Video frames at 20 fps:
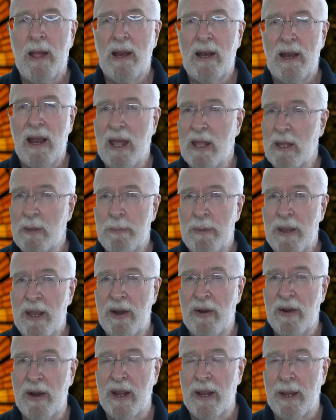Like
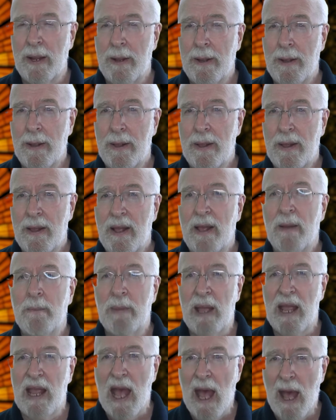Mary,
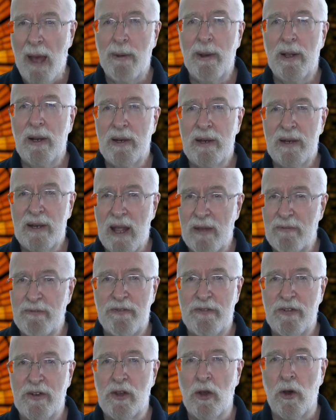may our love
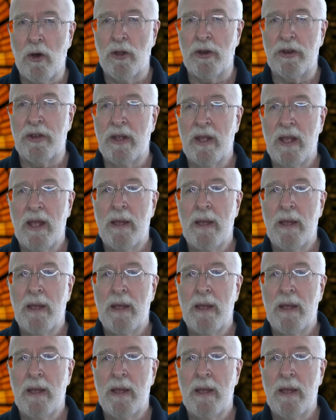for God